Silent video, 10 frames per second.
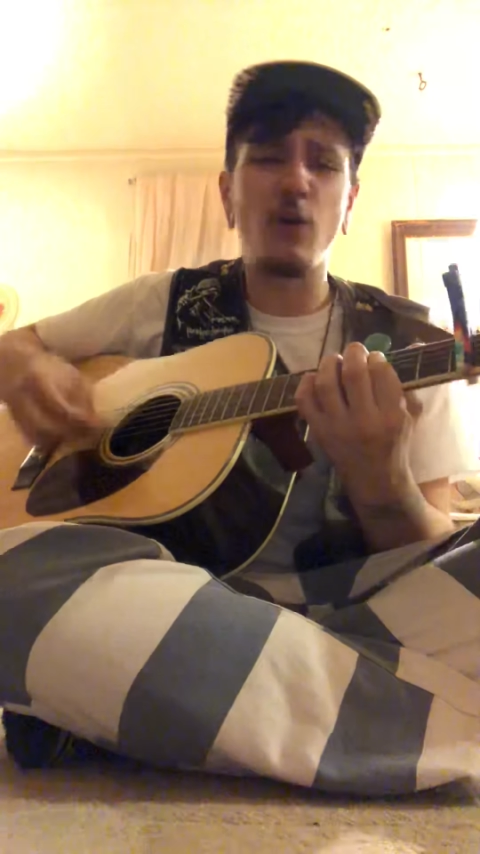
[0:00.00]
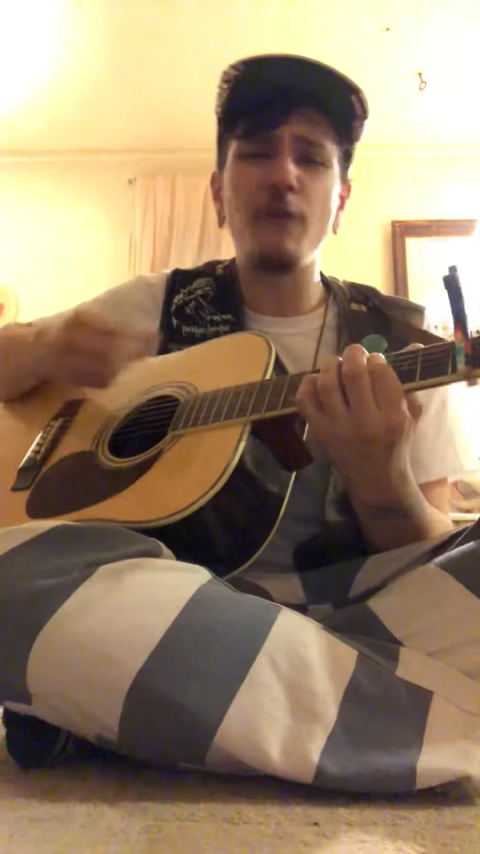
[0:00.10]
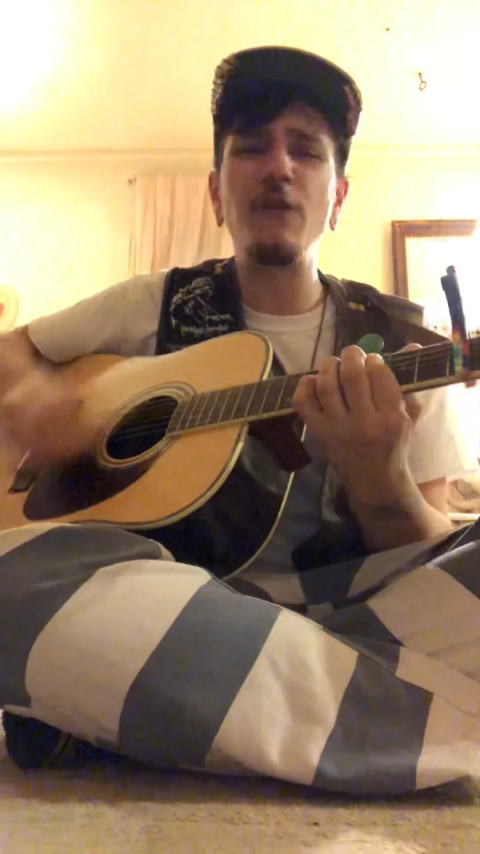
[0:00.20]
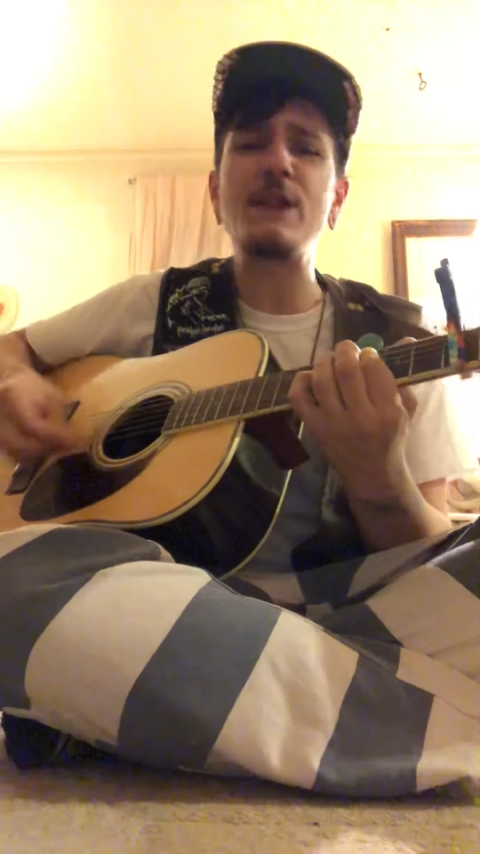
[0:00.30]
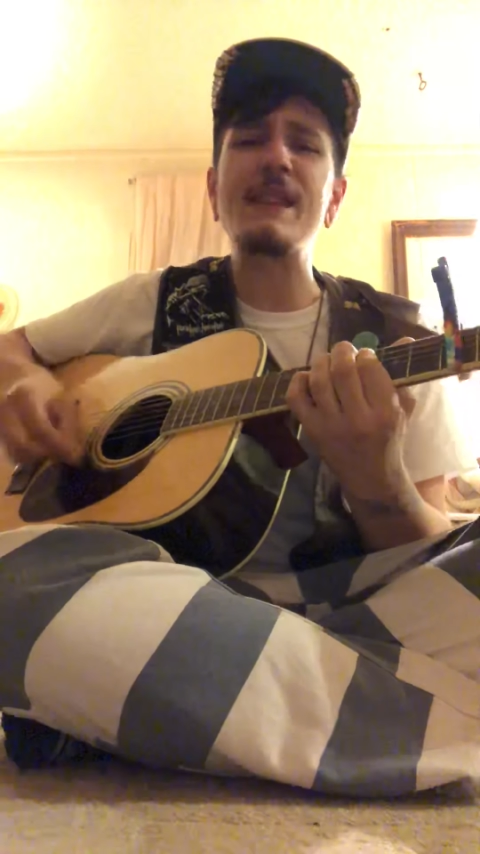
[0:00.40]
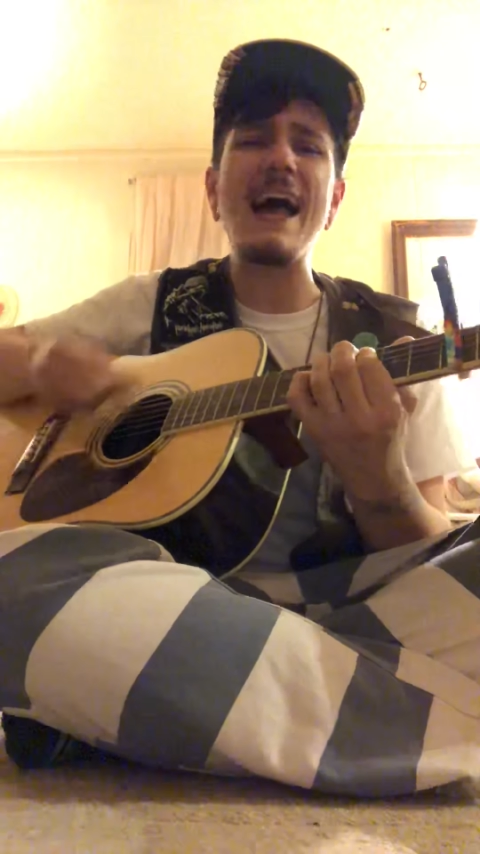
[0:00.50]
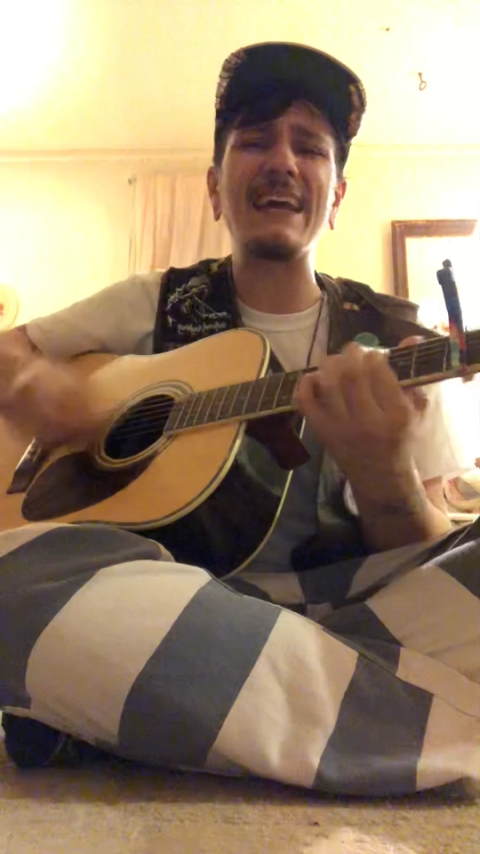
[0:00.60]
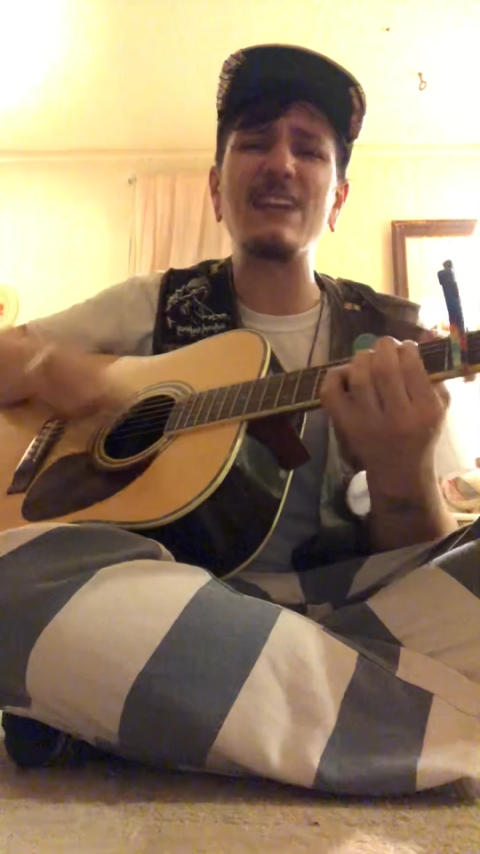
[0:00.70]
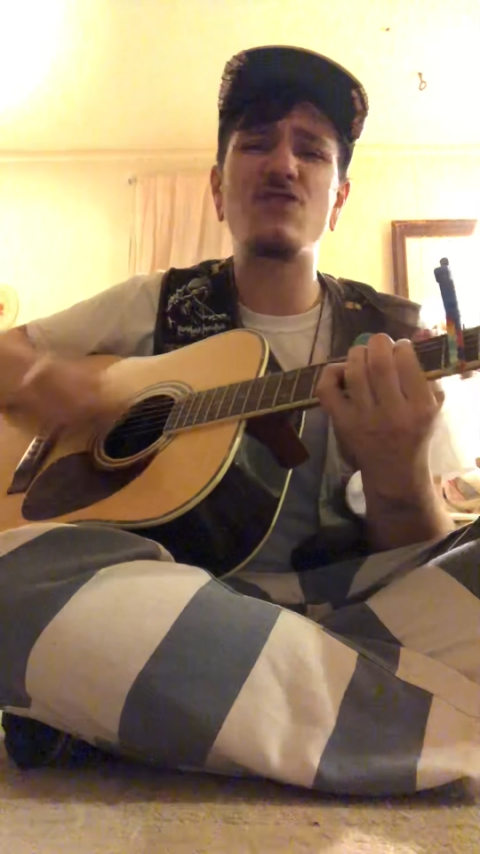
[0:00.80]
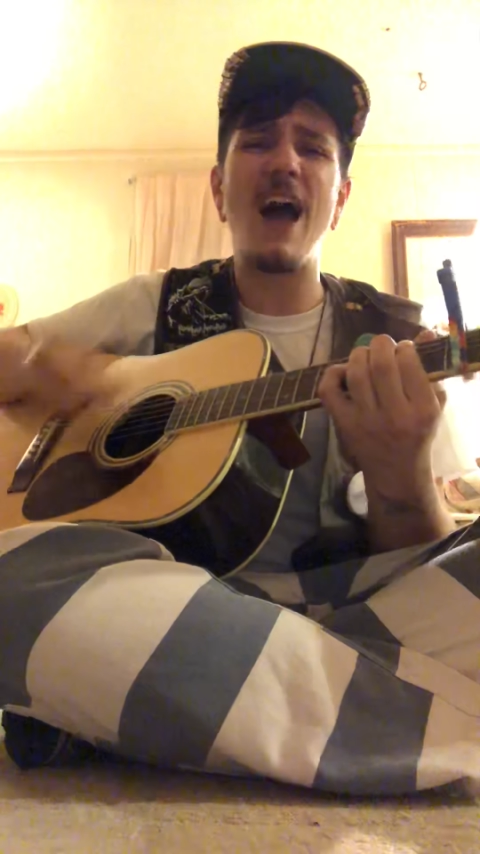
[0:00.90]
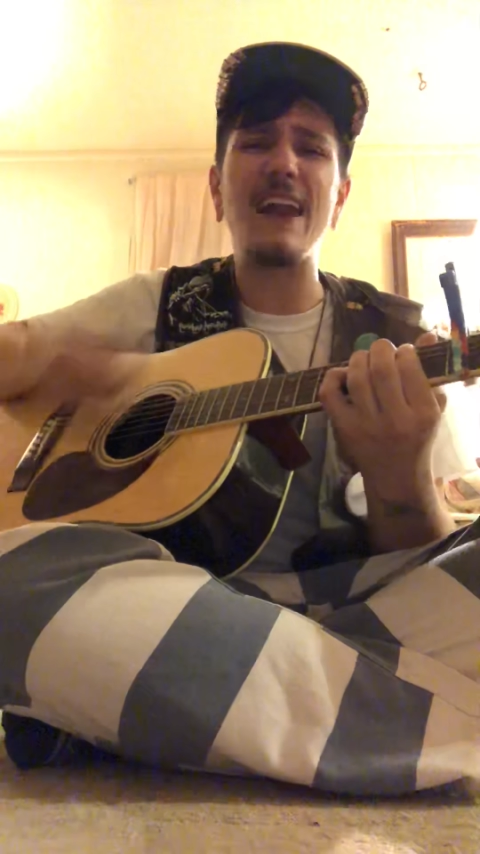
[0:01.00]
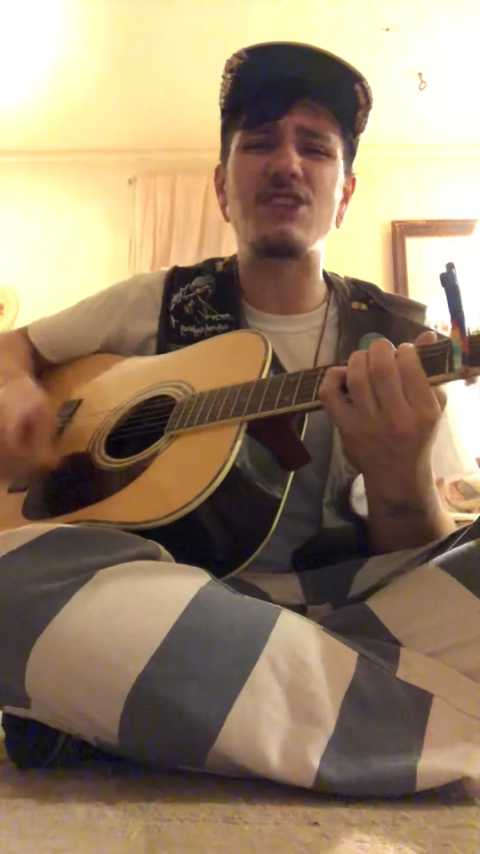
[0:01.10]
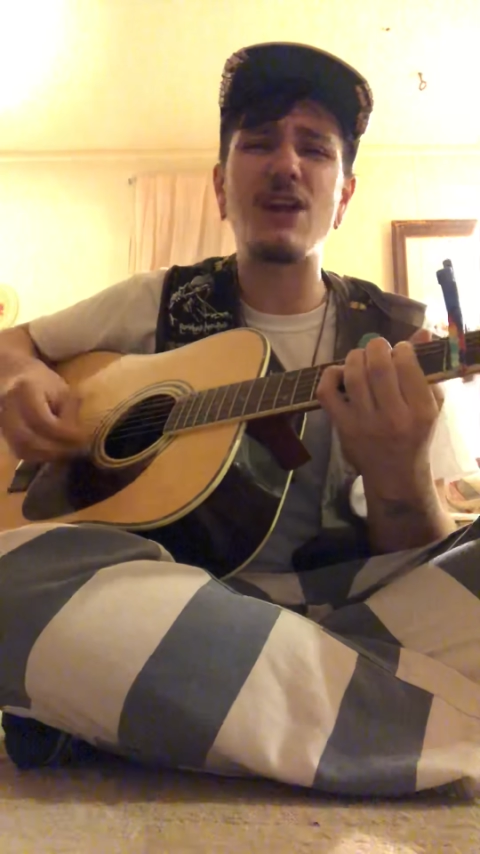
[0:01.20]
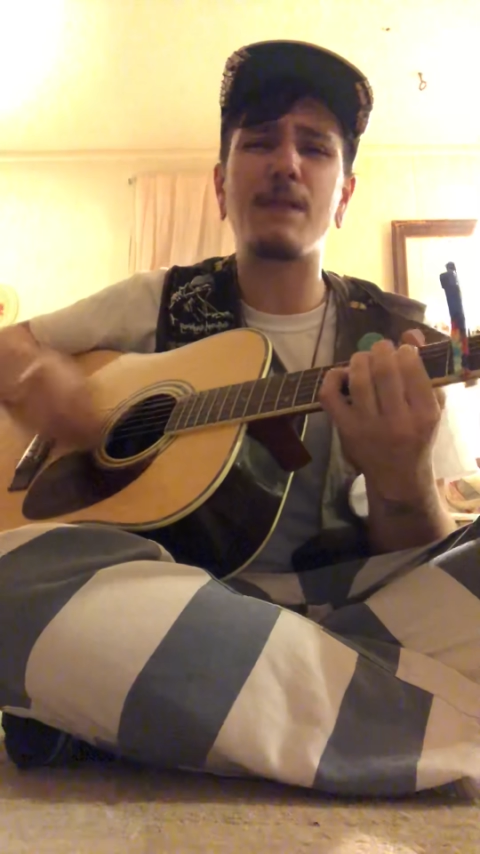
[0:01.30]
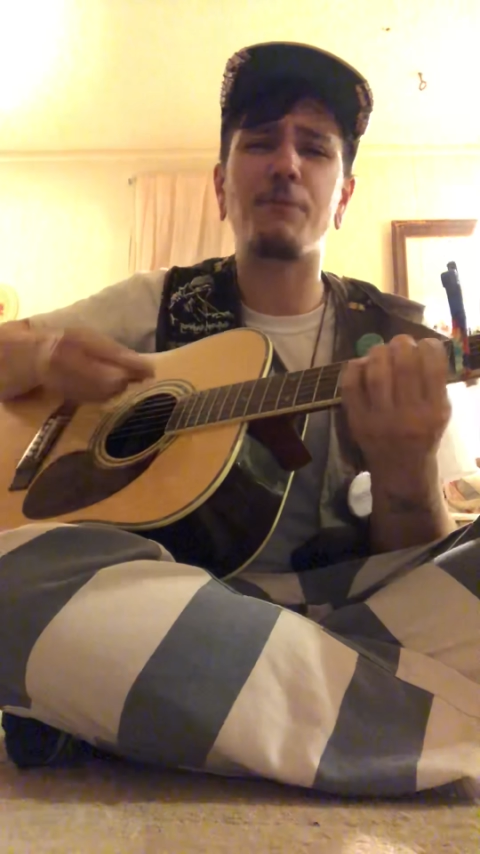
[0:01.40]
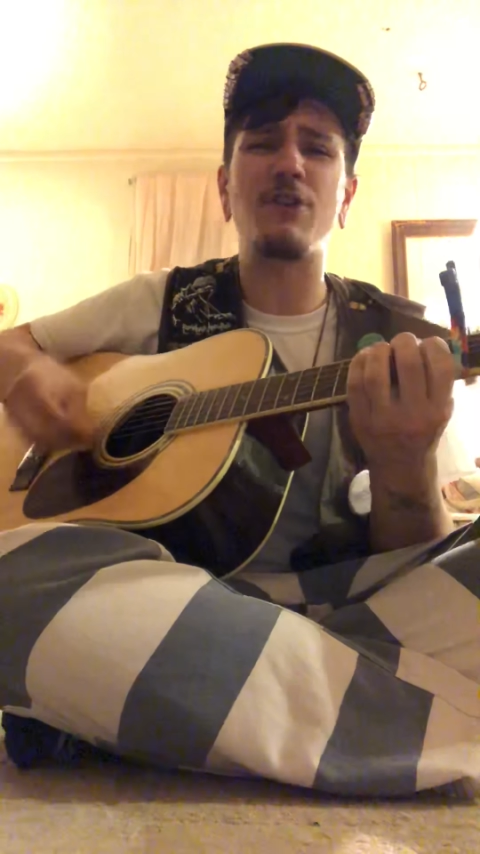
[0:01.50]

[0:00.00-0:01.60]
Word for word: cool for your psyche to try to just